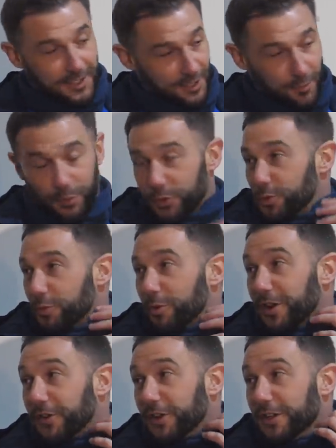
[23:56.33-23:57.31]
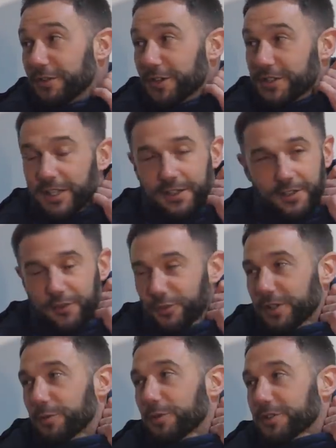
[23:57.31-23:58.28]
Your boots would be underneath, etc. I
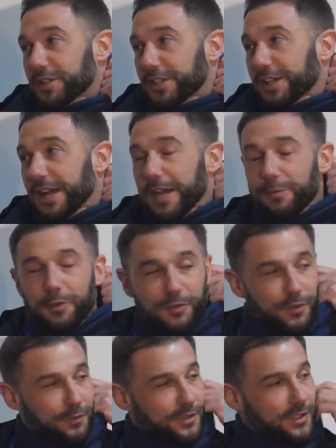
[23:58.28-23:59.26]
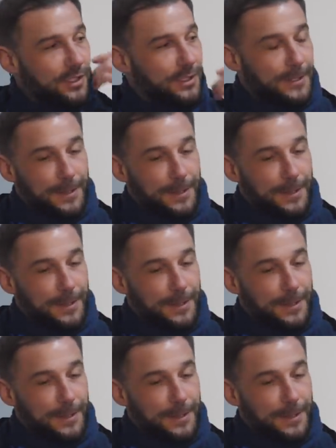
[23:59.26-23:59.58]
know like what it's like at Ibrox, obviously,